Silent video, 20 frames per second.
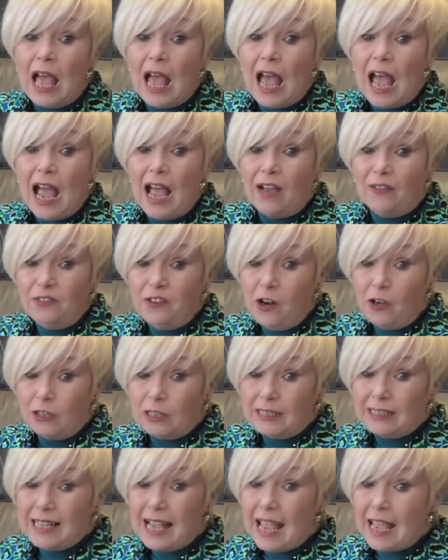I've not
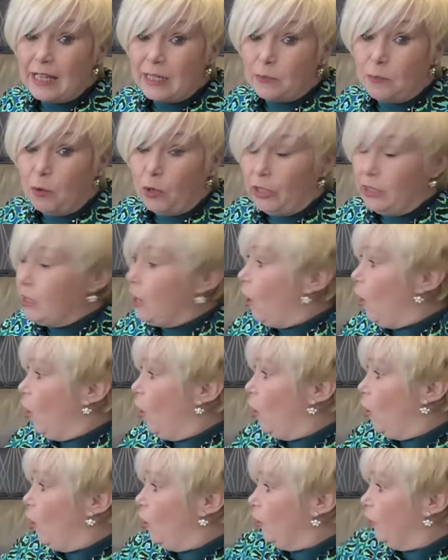said, but in
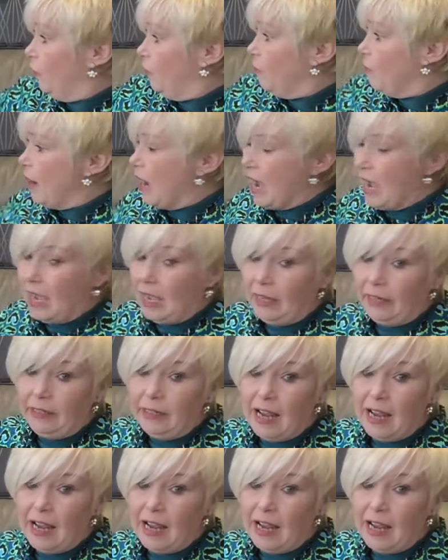all of mine,